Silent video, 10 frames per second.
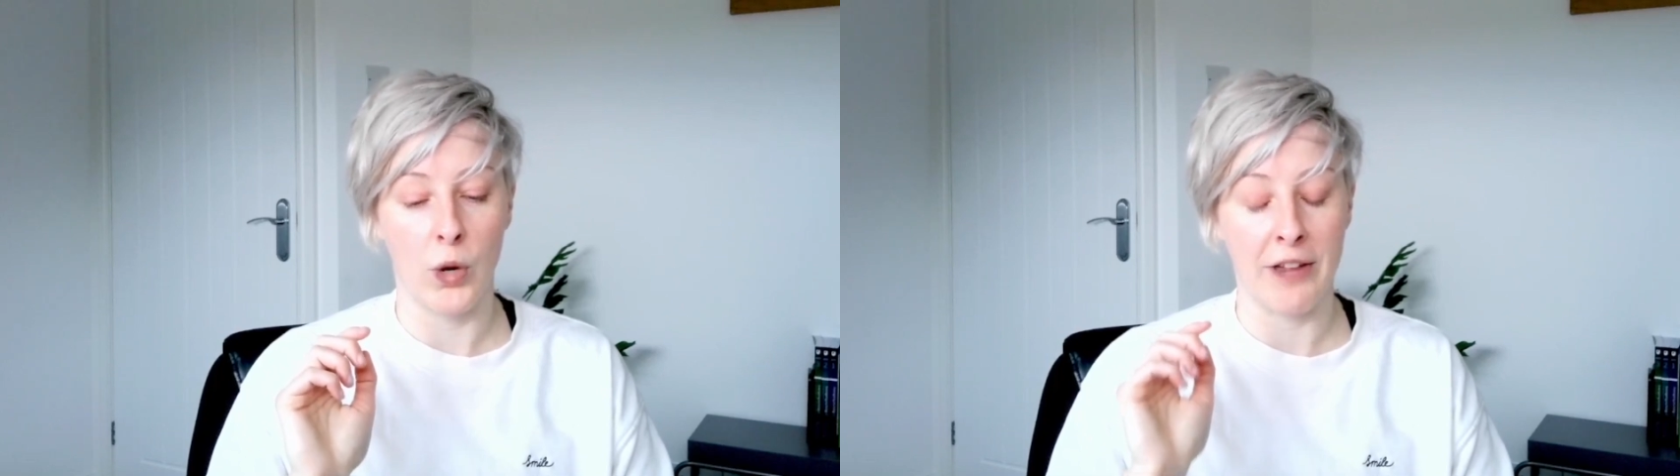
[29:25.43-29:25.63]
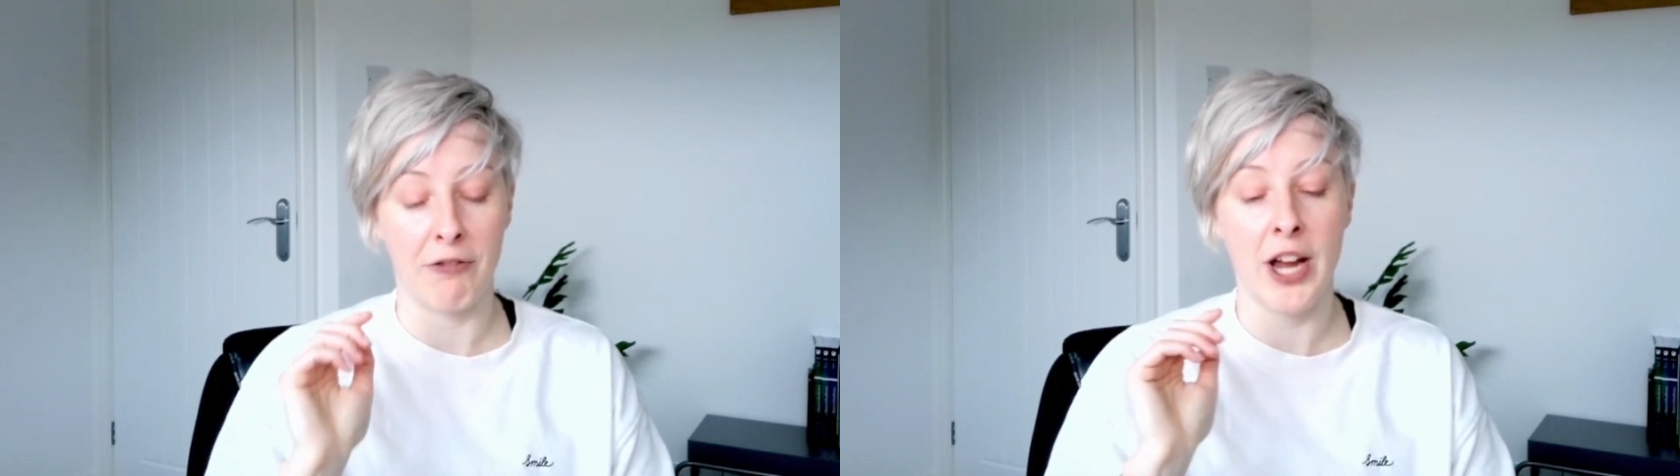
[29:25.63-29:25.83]

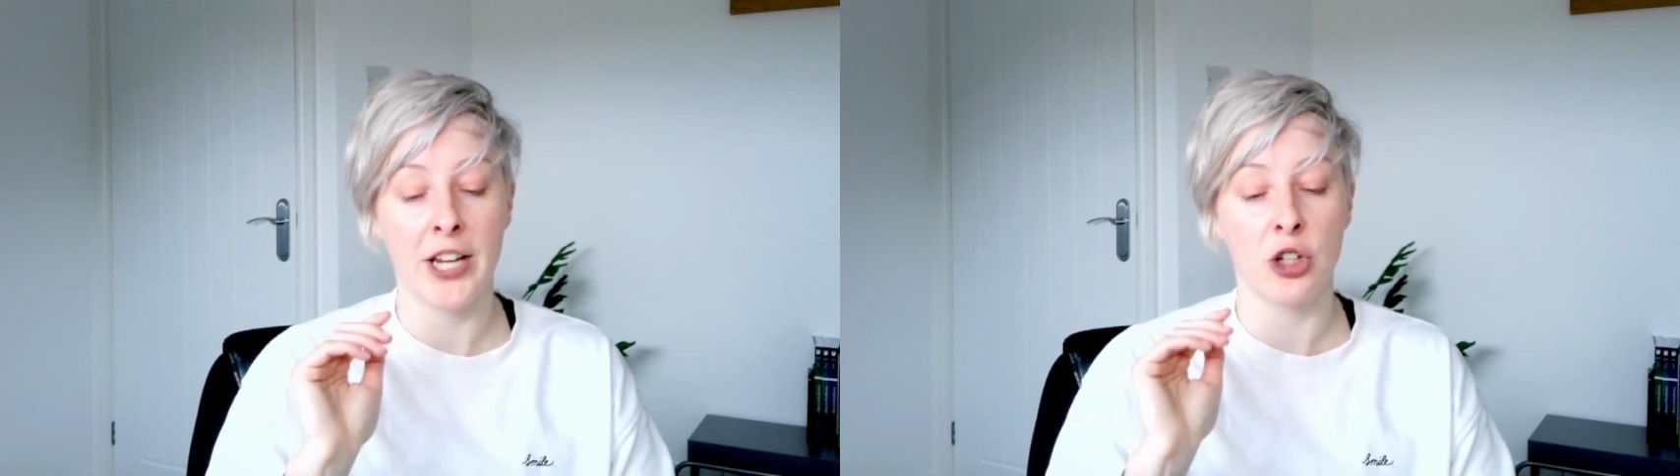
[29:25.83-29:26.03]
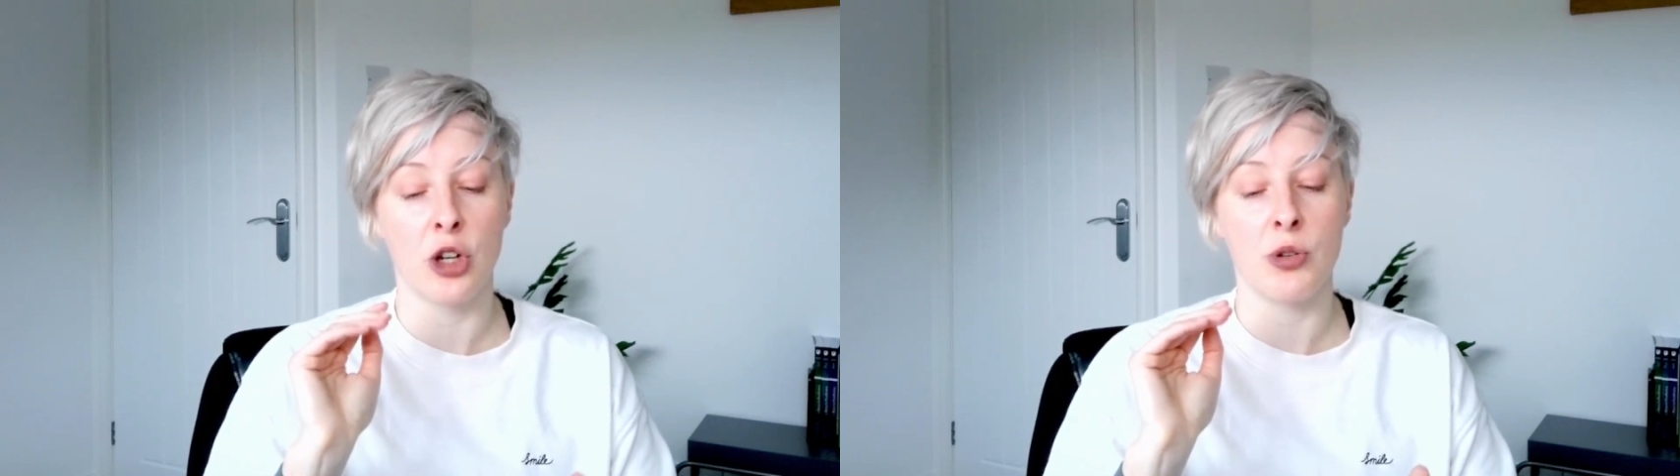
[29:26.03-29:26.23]
if I
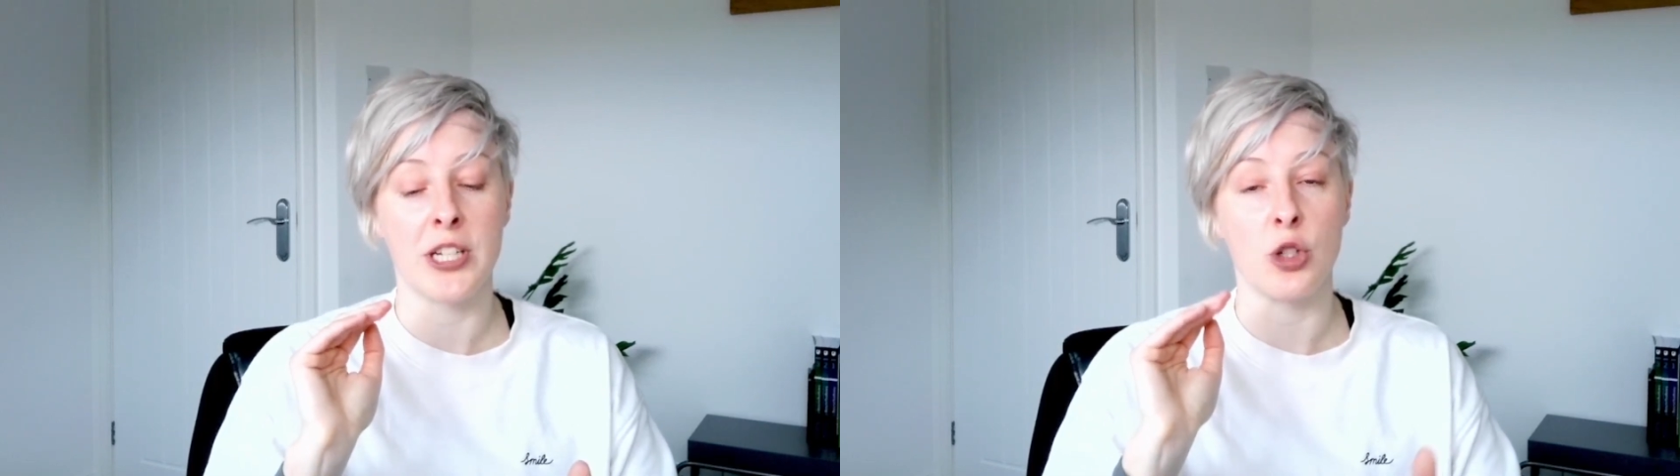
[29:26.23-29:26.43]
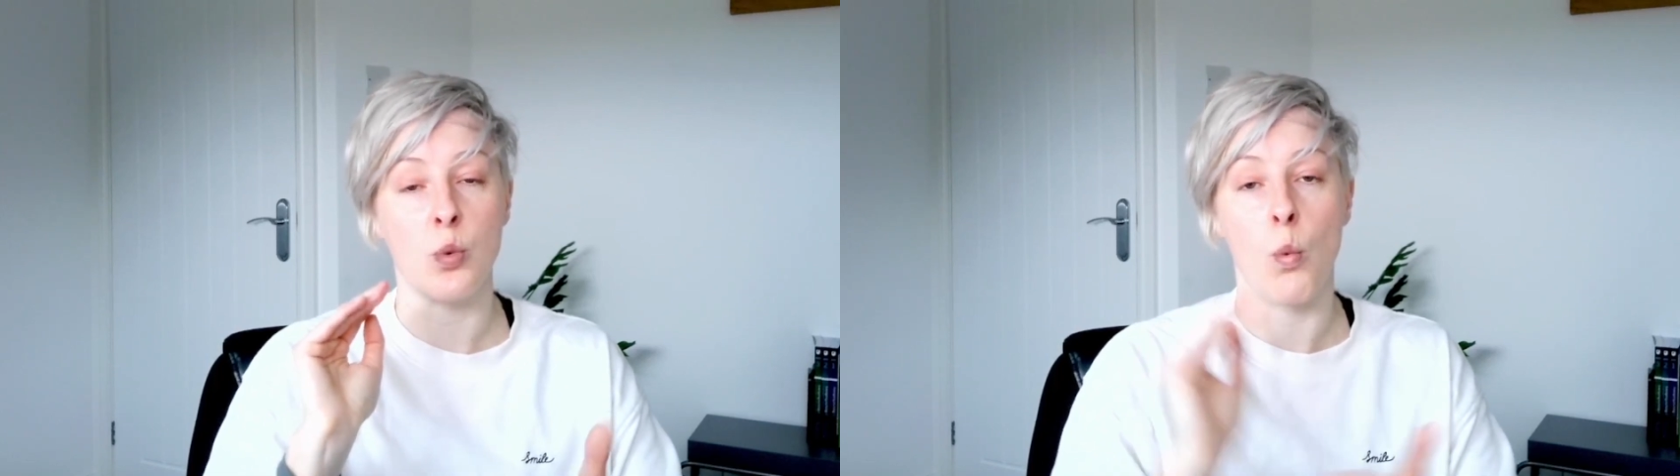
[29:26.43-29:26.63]
could only
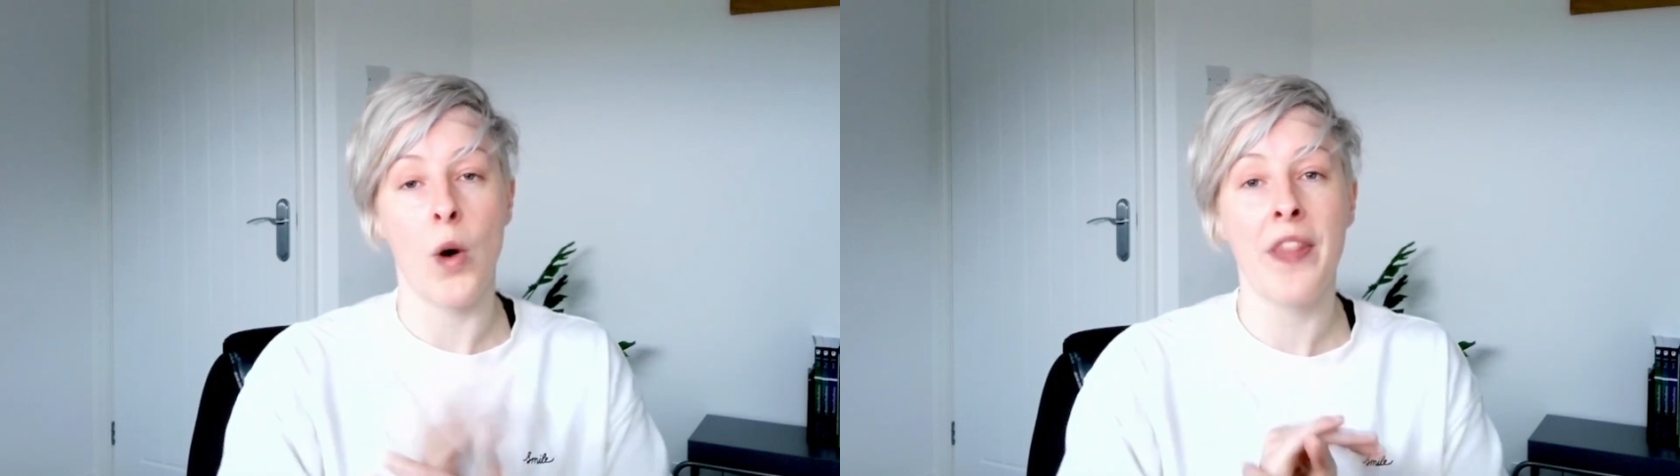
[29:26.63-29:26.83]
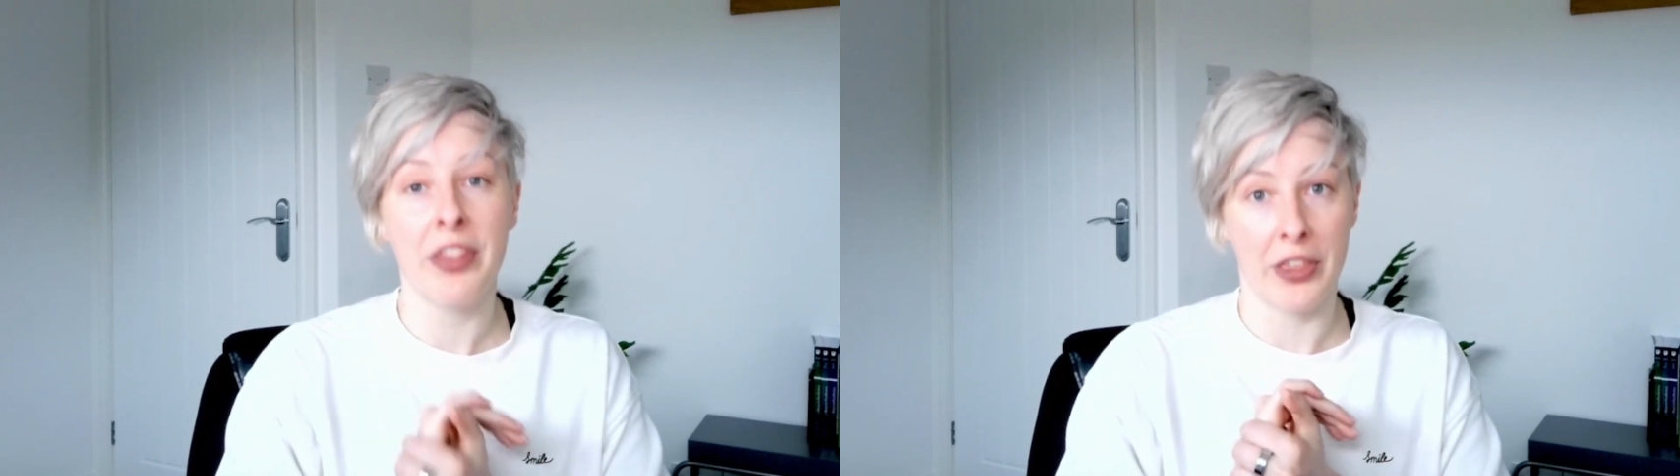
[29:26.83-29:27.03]
do
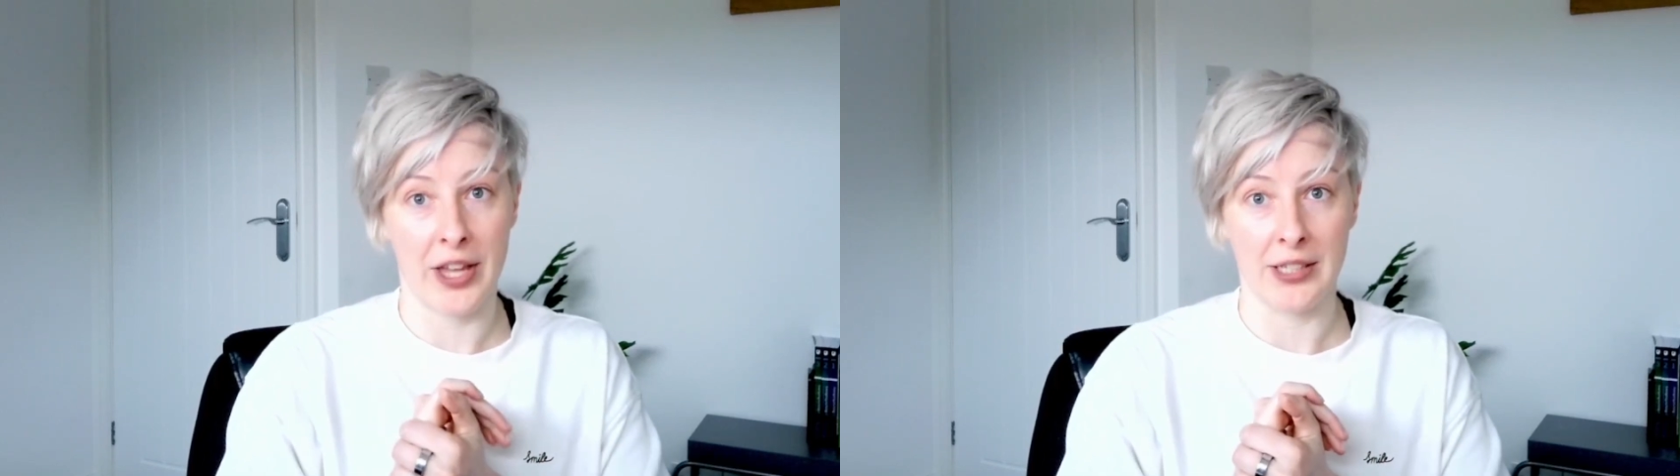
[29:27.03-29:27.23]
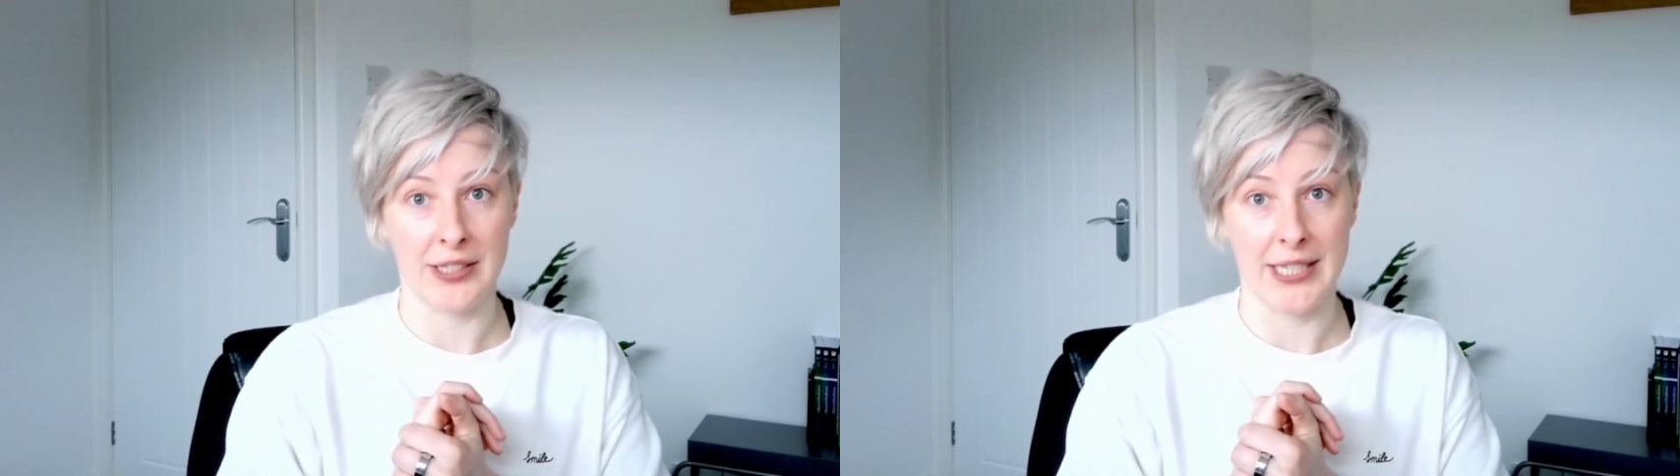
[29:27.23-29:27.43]
one
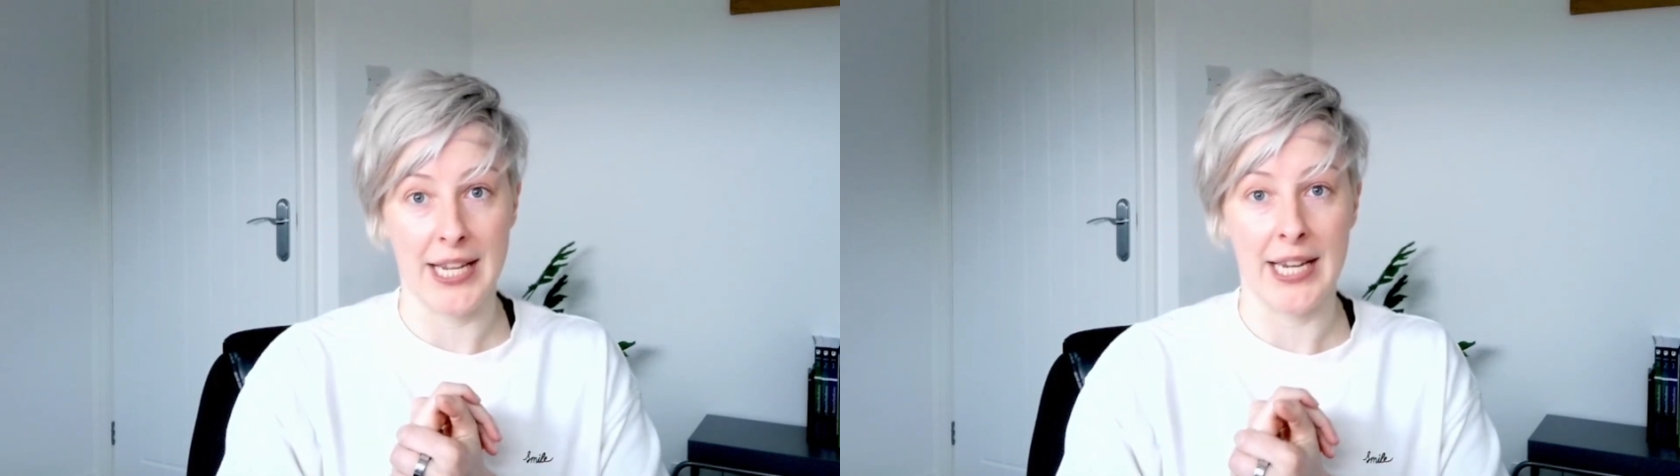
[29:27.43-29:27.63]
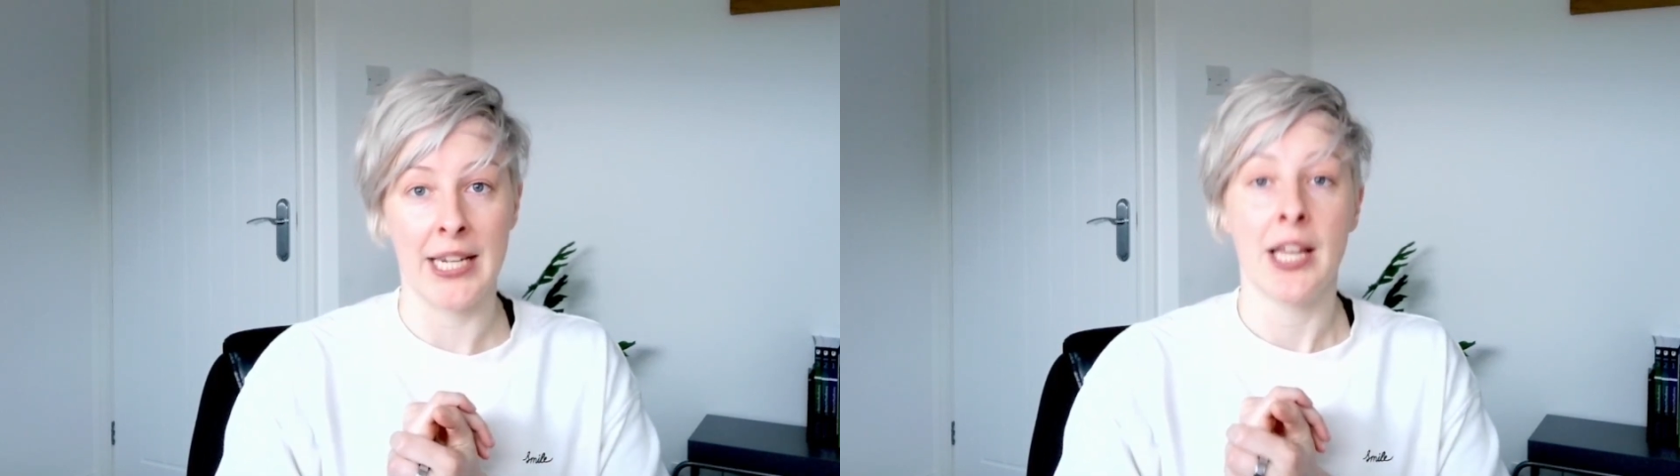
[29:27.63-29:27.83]
thing today